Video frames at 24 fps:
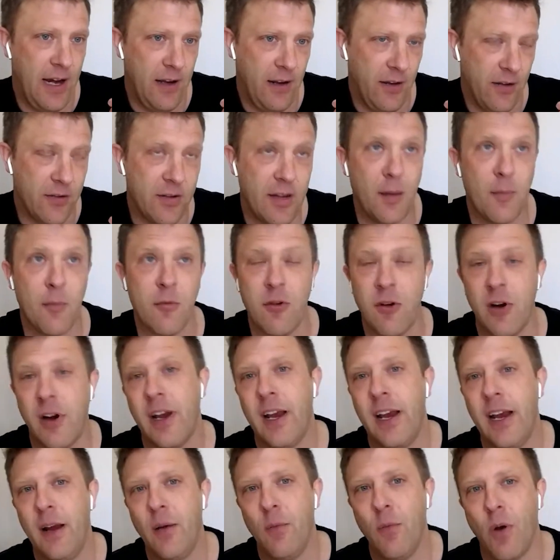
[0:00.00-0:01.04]
in
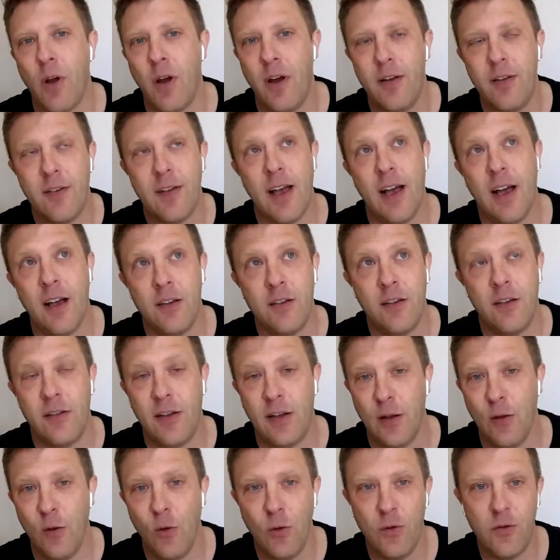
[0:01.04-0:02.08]
summary, what it does
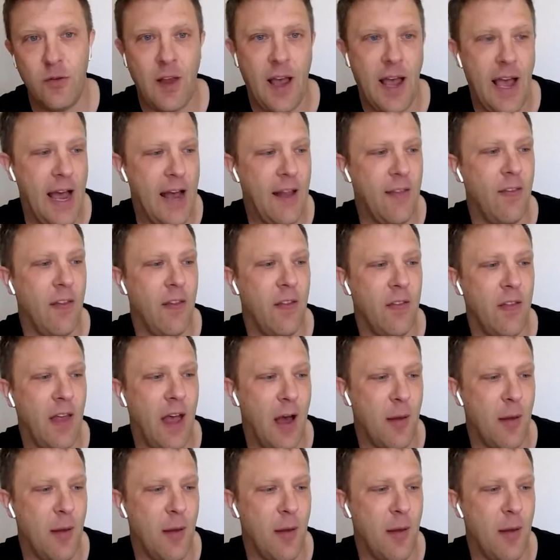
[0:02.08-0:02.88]
is it looks at